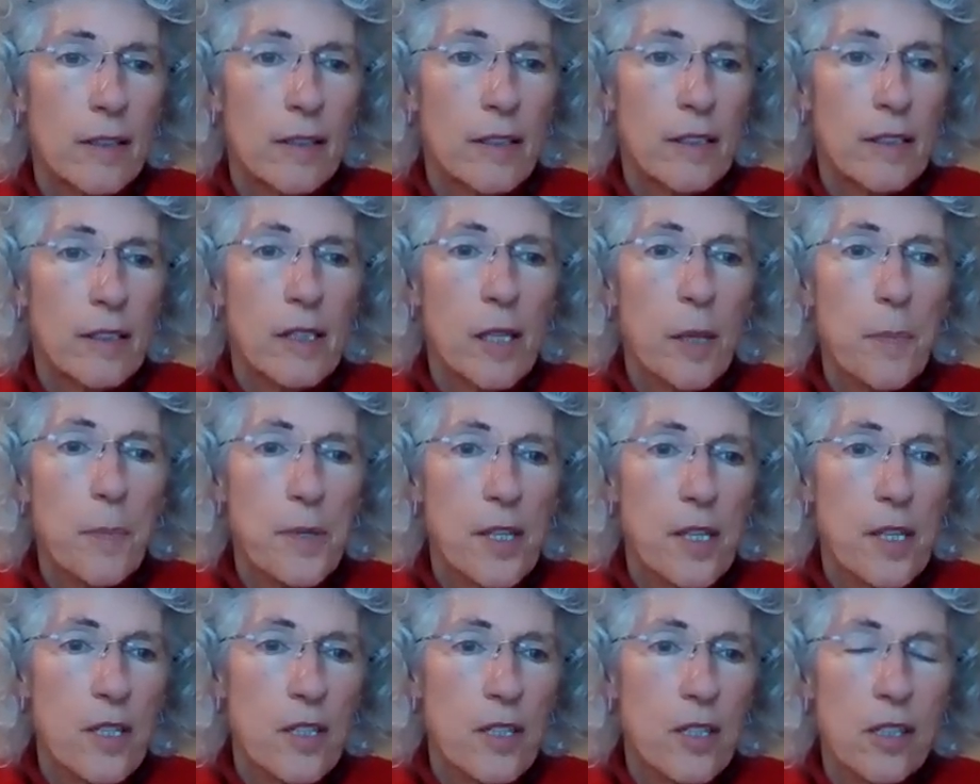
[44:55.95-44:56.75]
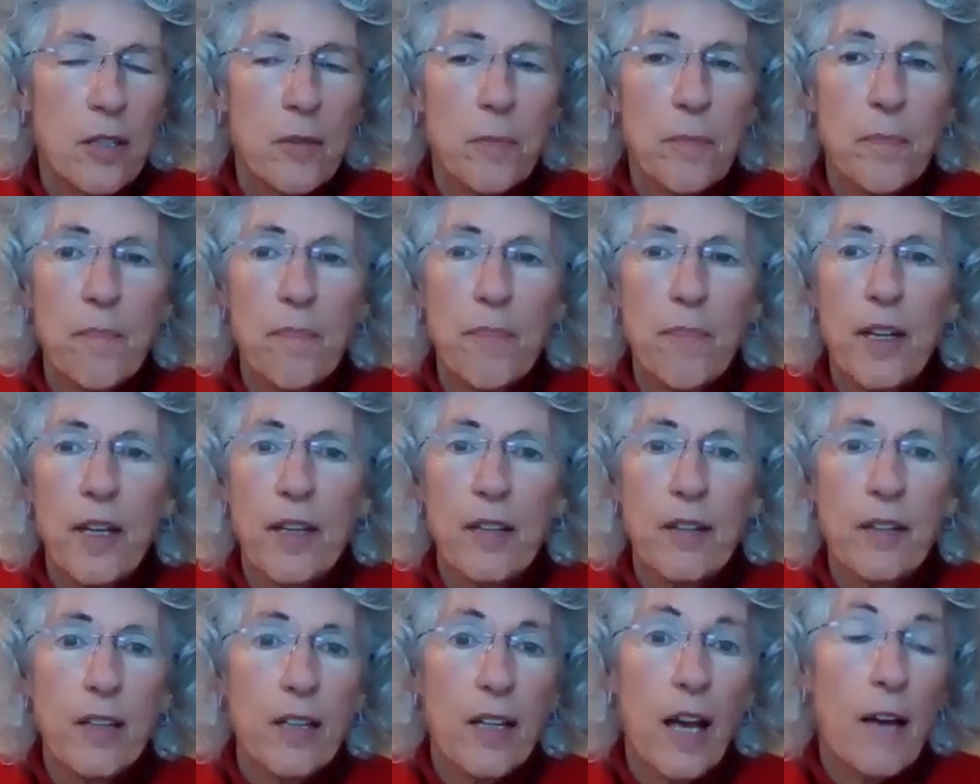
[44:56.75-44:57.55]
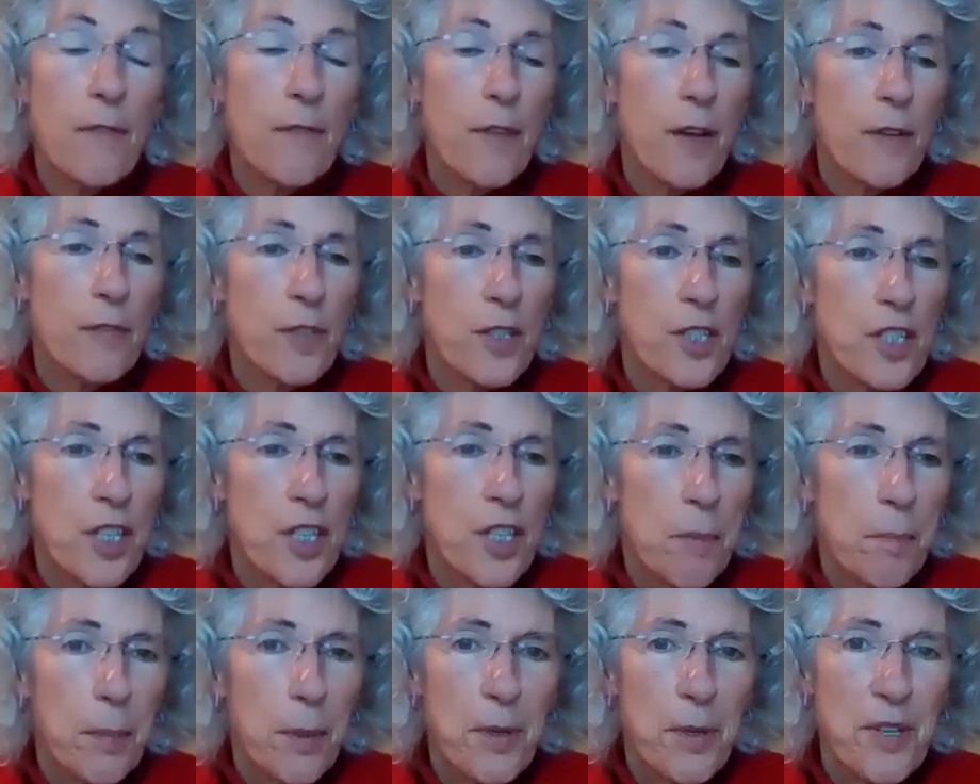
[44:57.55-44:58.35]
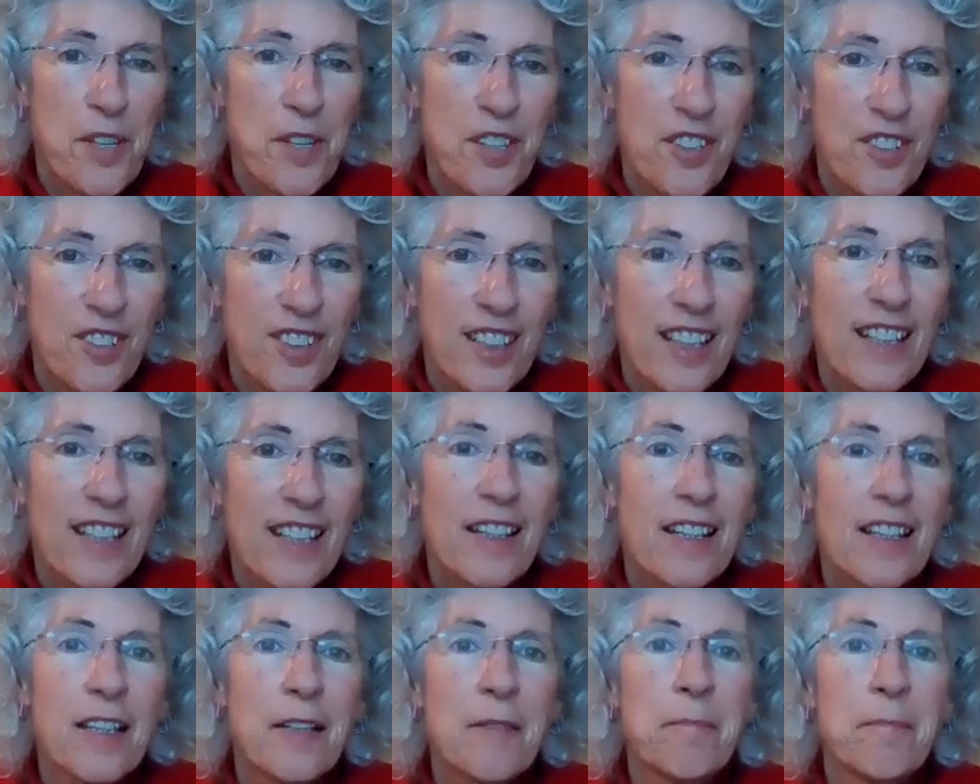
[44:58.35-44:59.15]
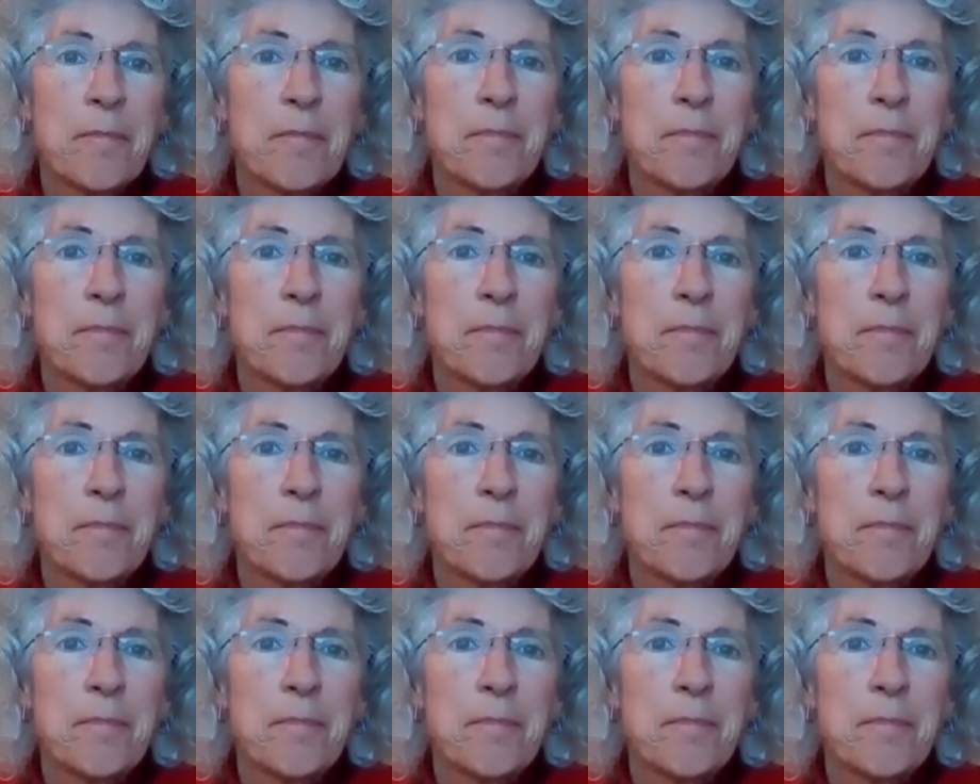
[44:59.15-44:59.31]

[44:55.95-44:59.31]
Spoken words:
sleep system that I've ever seen personally.